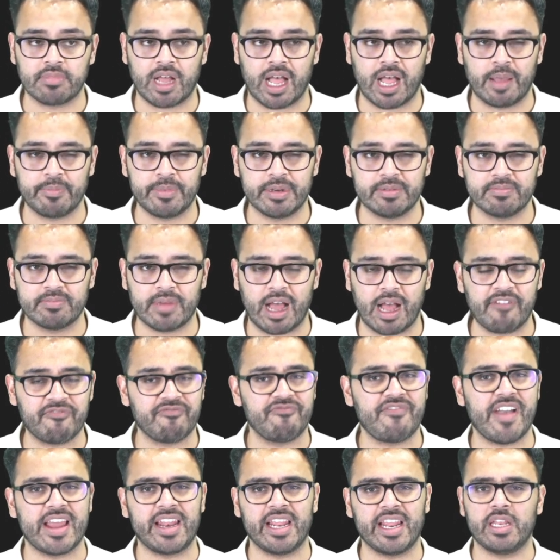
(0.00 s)
i mean a
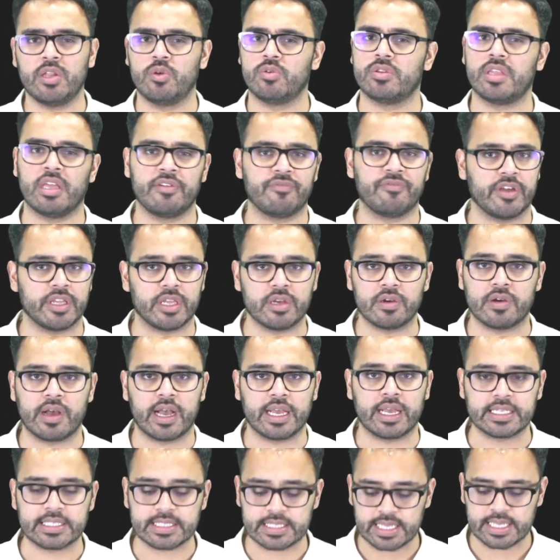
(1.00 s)
very new thing for you
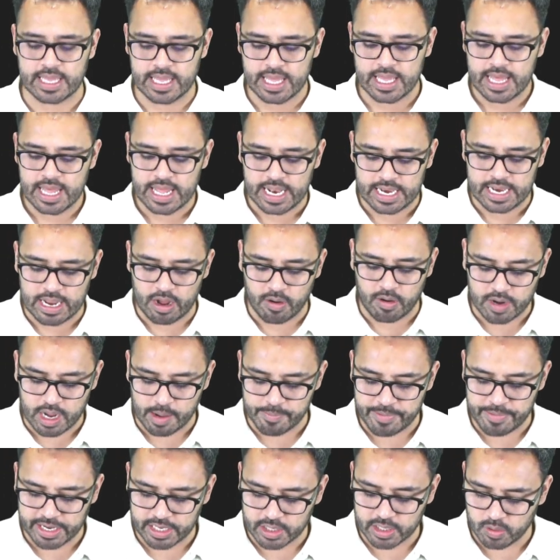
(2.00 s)
guys now
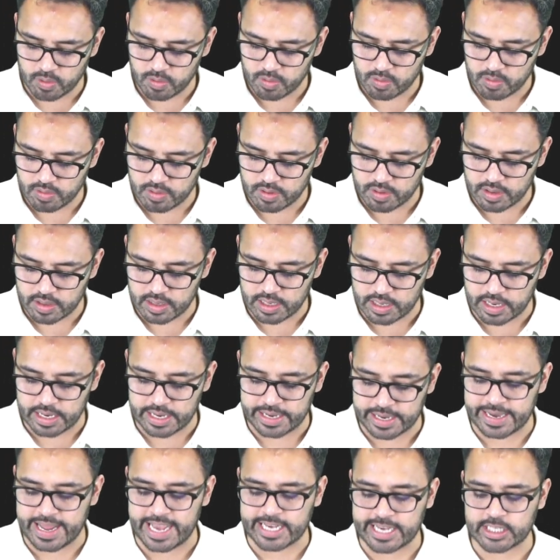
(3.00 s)
coming to
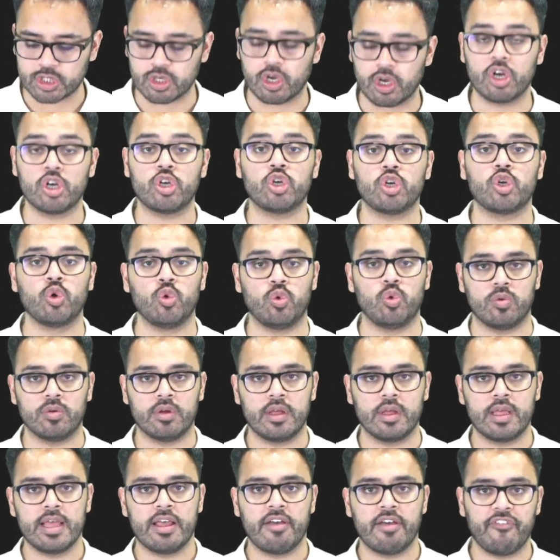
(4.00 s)
next 2
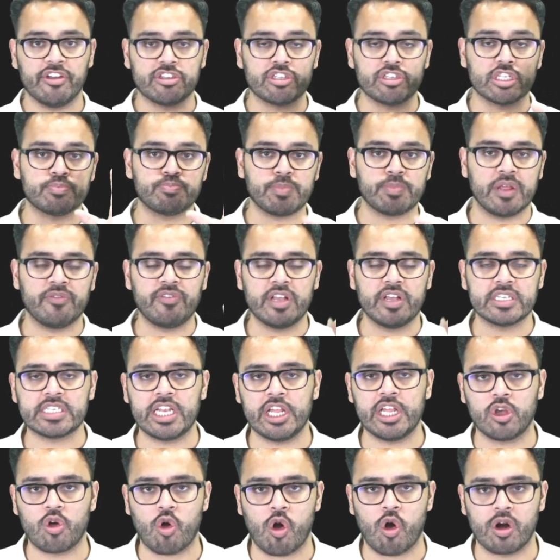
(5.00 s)
which is
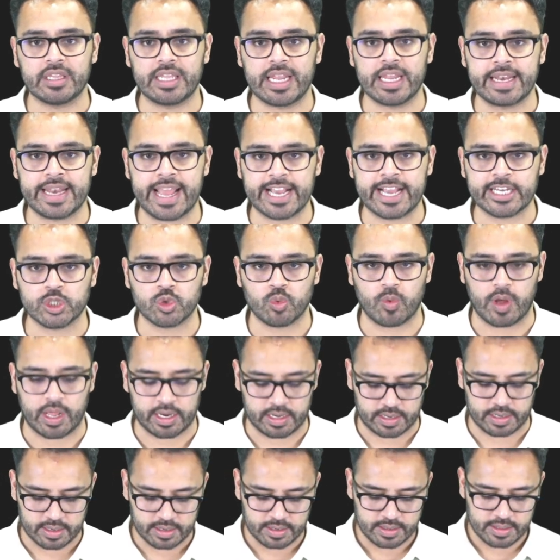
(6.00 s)
previously called the next
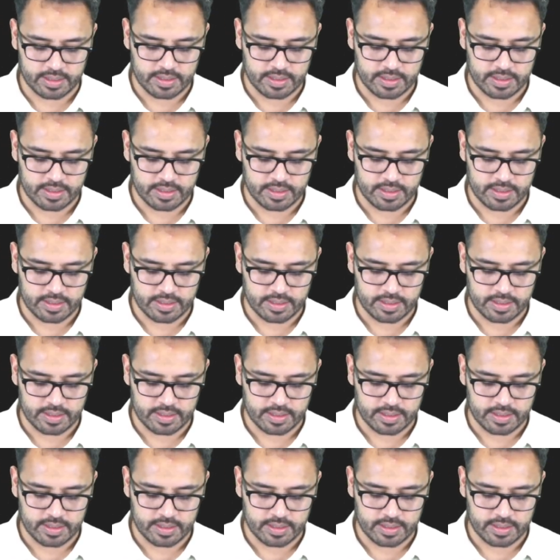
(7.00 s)
one